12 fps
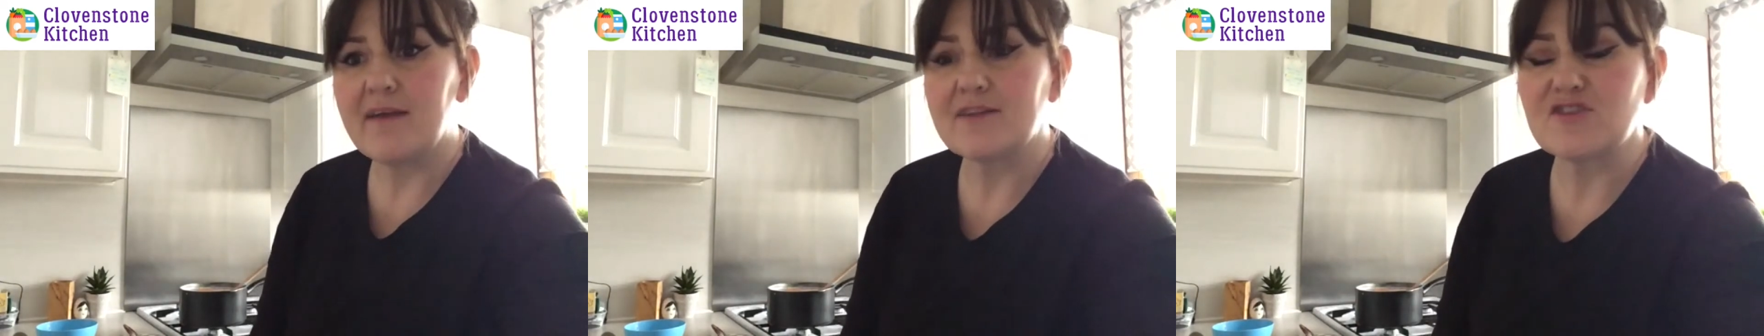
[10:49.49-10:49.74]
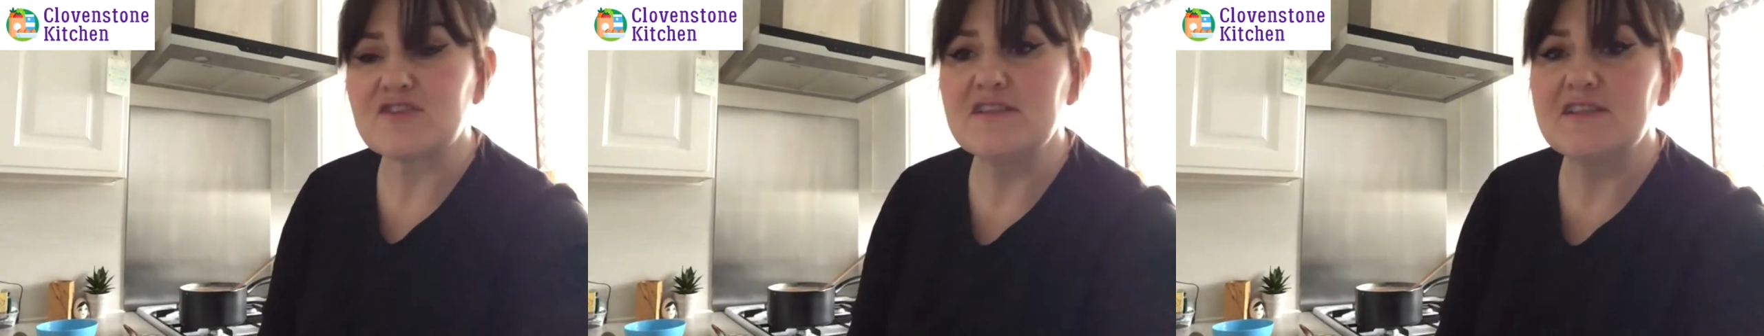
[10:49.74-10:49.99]
I
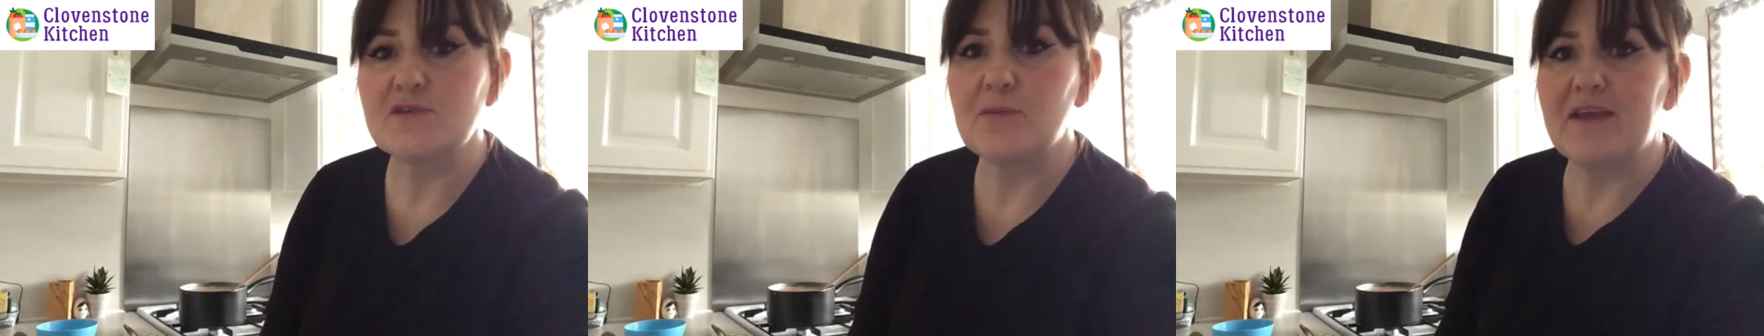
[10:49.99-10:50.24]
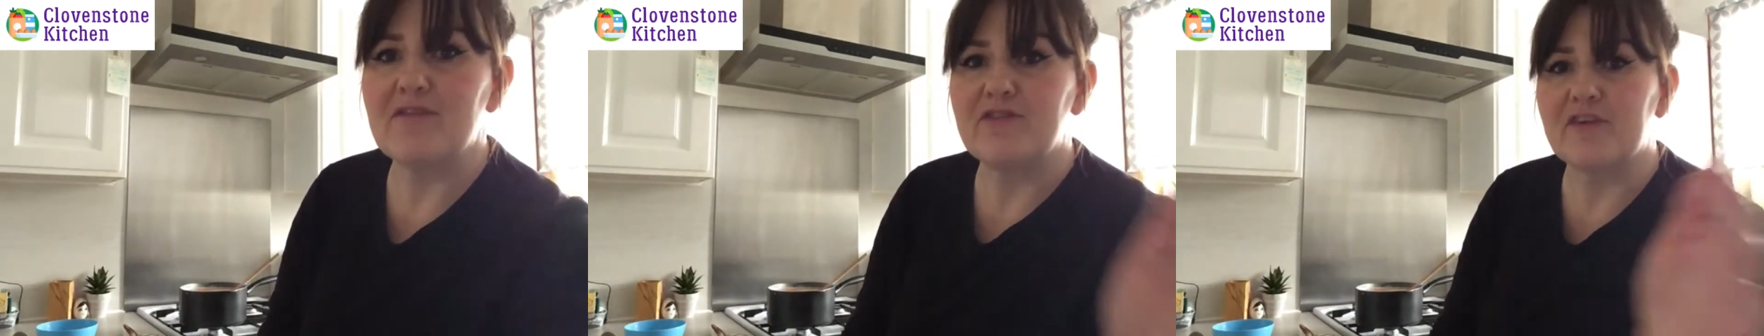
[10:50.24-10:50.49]
just need to
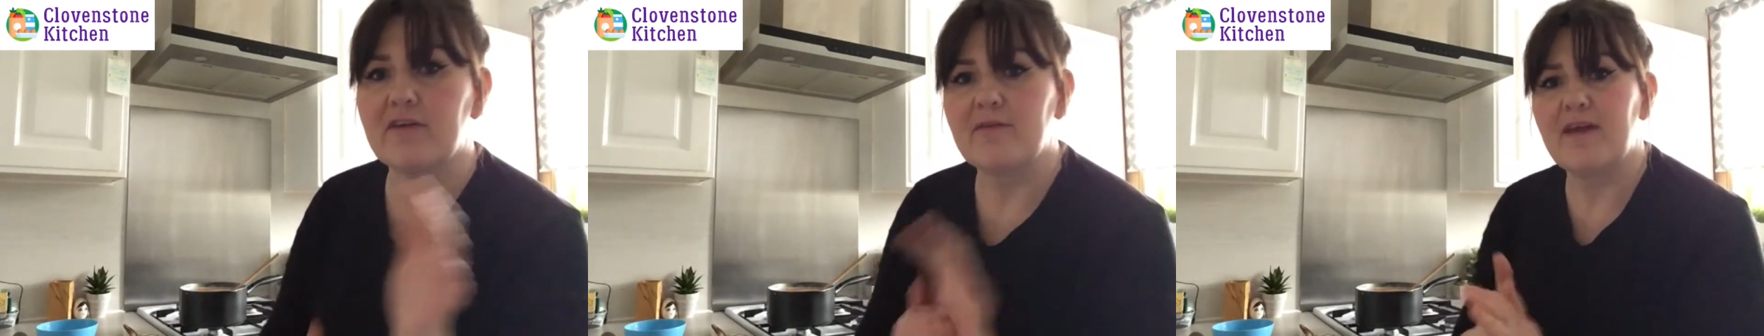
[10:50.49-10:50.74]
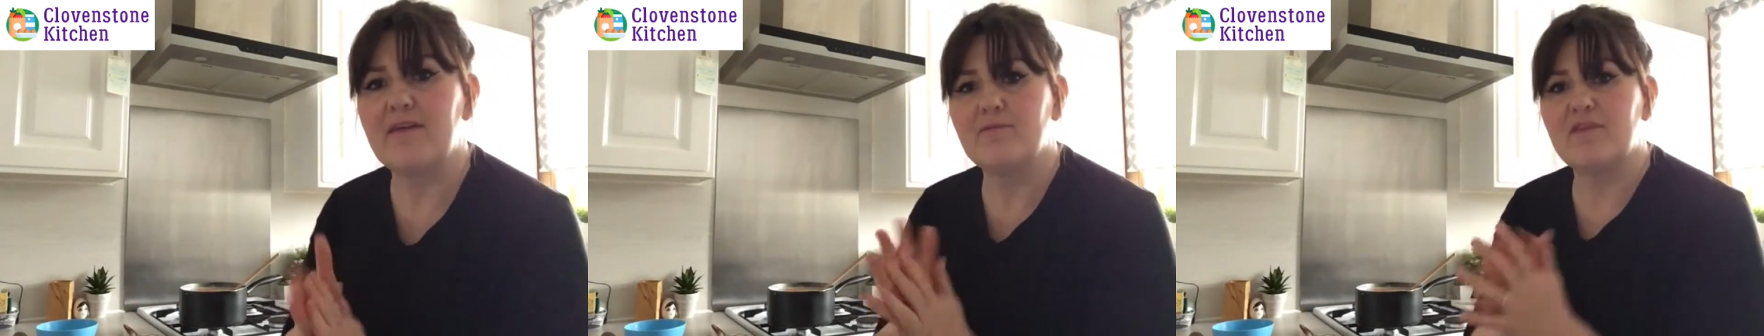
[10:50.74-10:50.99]
wait for the
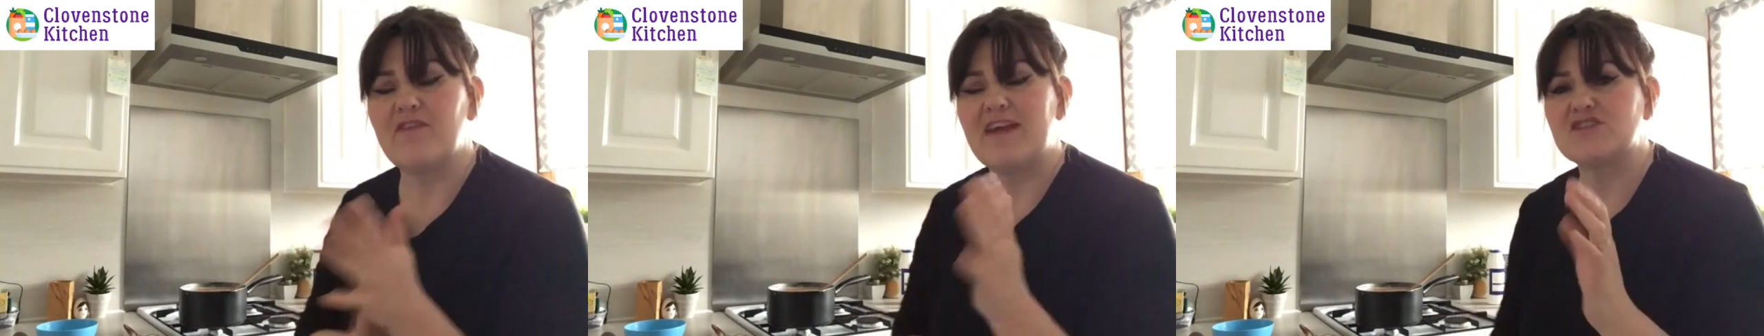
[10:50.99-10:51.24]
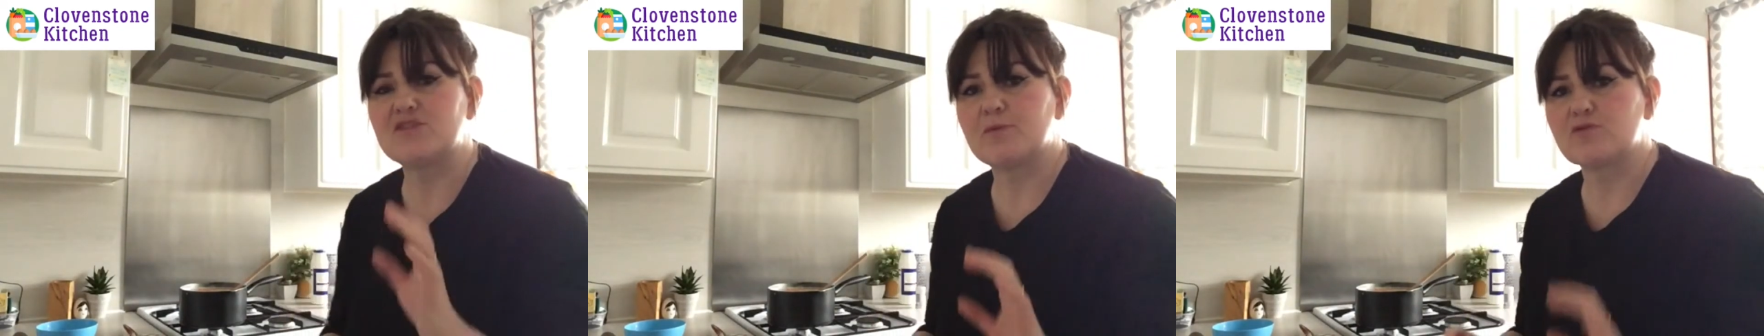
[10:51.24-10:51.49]

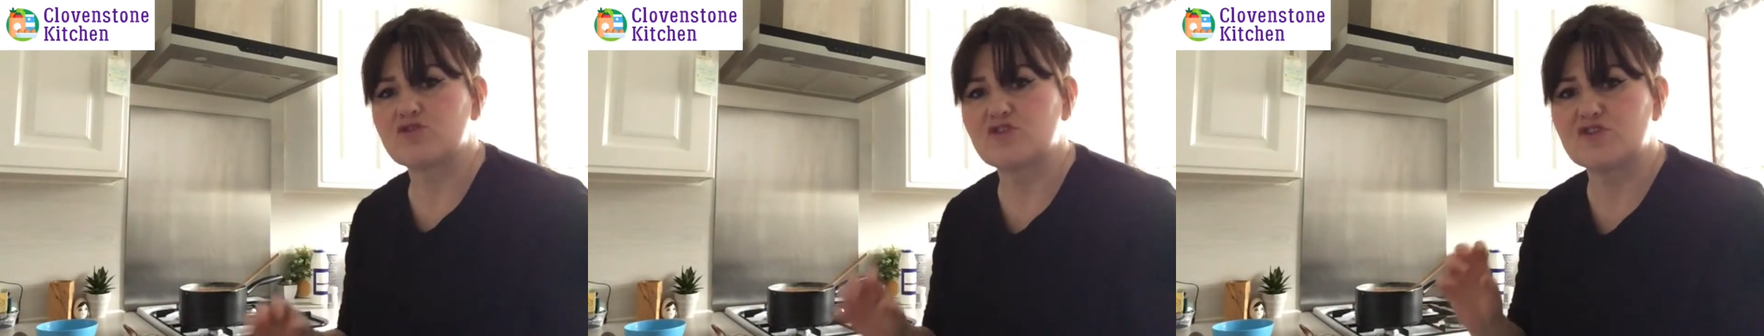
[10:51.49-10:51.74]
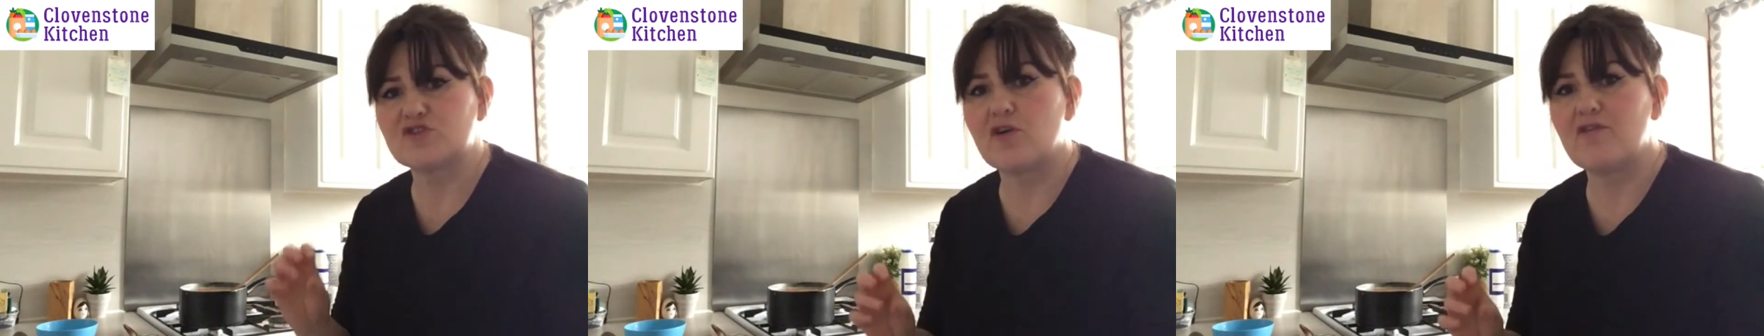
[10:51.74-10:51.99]
vegetables to
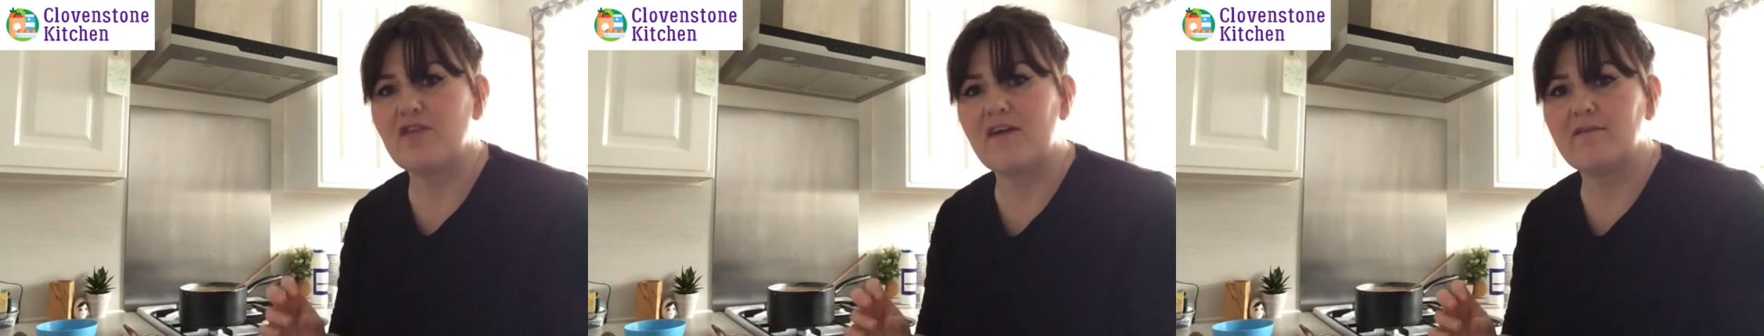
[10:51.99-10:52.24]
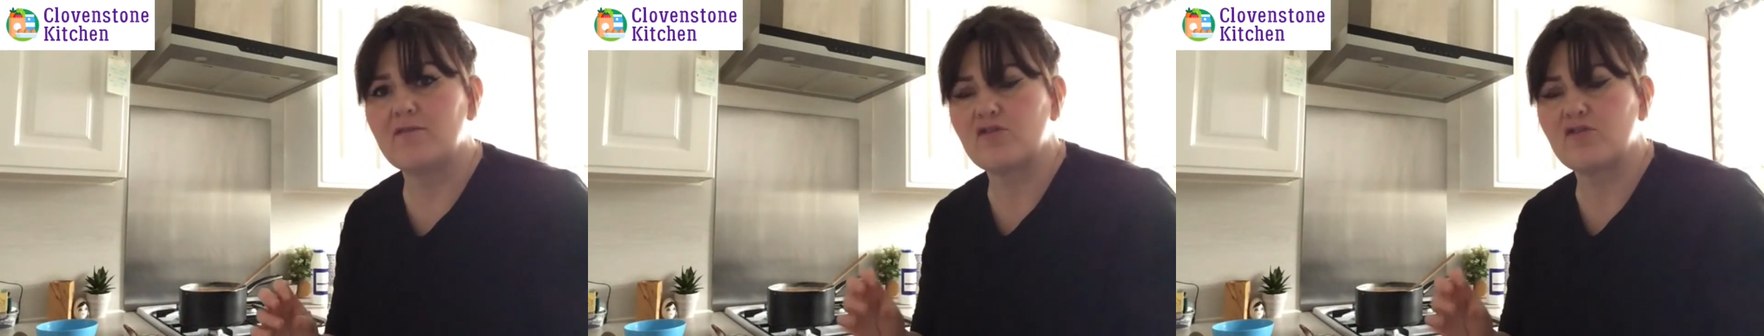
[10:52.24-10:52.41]
soften.